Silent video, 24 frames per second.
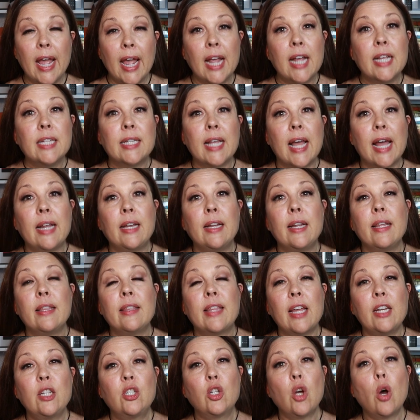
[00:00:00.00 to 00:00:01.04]
is that
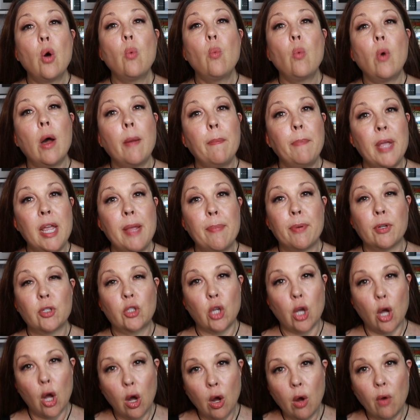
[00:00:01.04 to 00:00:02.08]
they don't want people
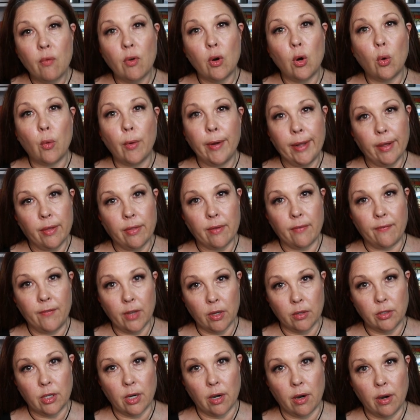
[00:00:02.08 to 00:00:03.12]
to over oil the
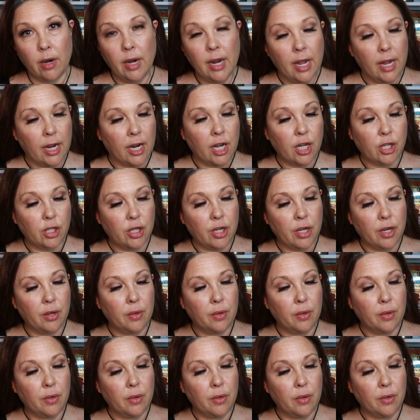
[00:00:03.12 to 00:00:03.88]
filter, because